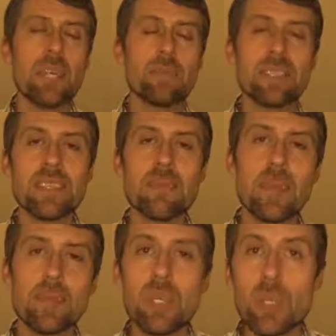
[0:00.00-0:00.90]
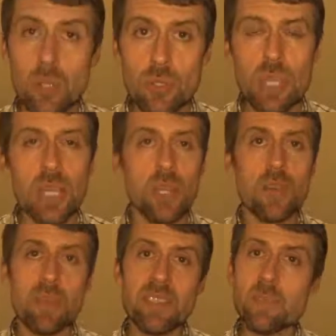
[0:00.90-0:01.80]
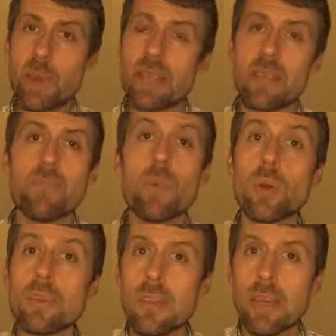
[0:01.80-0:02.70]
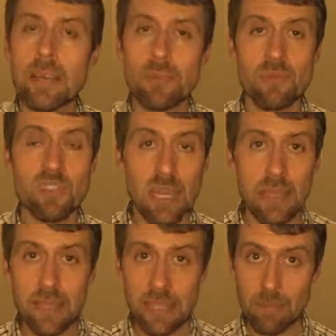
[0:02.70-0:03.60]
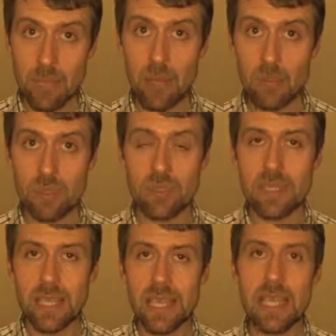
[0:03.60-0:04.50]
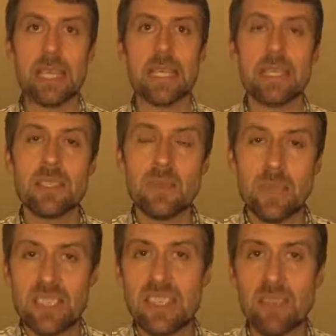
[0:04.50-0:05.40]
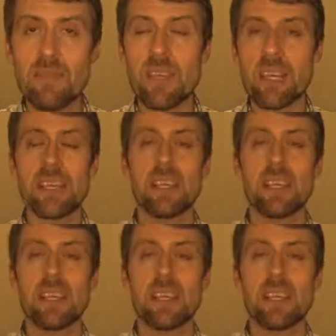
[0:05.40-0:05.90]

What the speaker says: but simply because you've been spending more time on studying about the specific